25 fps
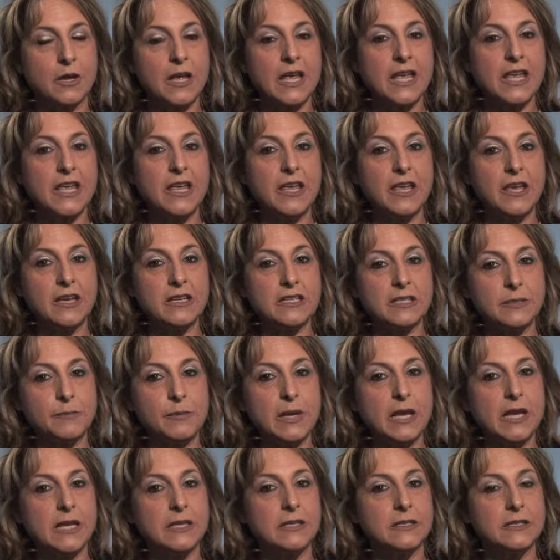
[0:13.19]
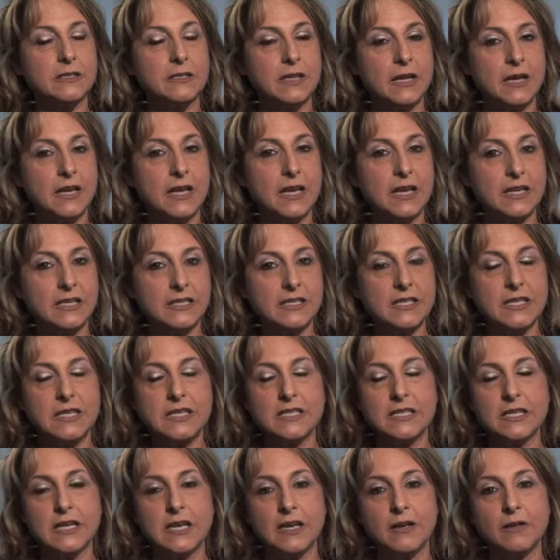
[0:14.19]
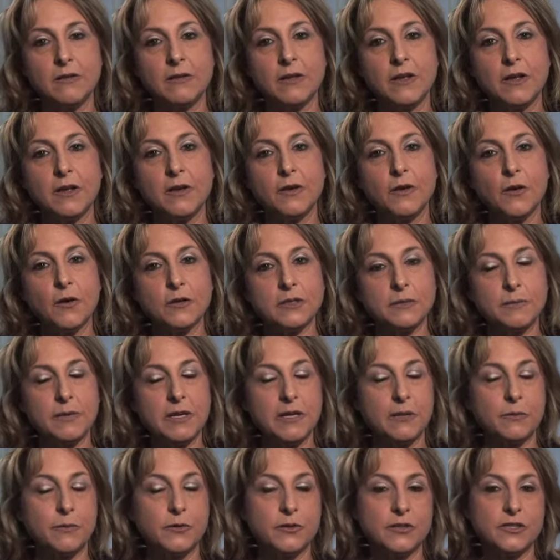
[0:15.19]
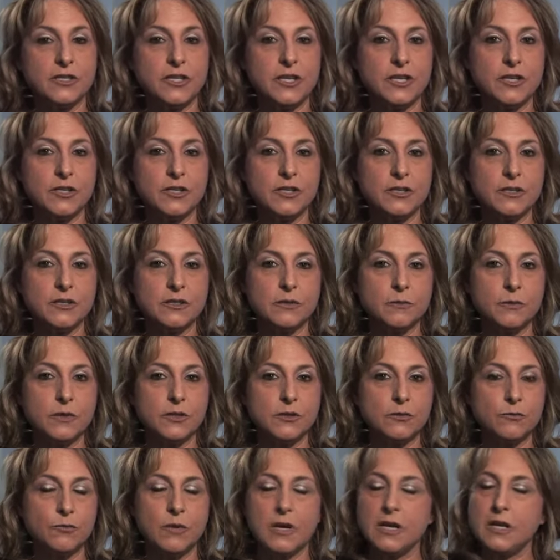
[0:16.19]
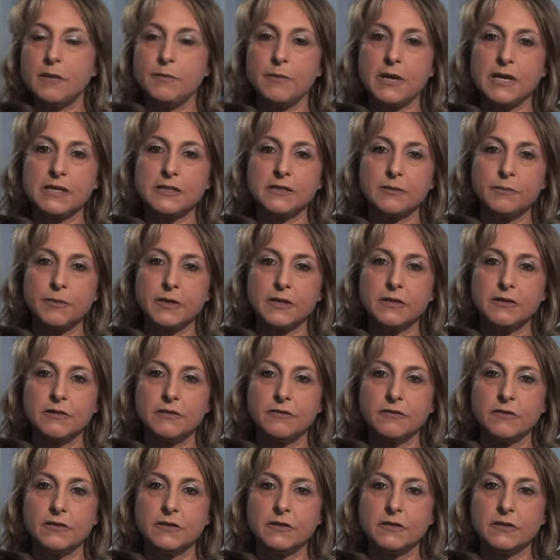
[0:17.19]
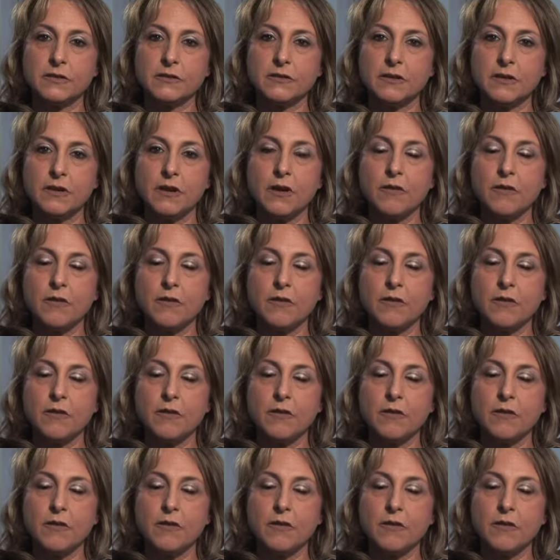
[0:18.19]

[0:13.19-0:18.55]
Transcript: He explains in detail cosmetic procedures, which really makes a big difference.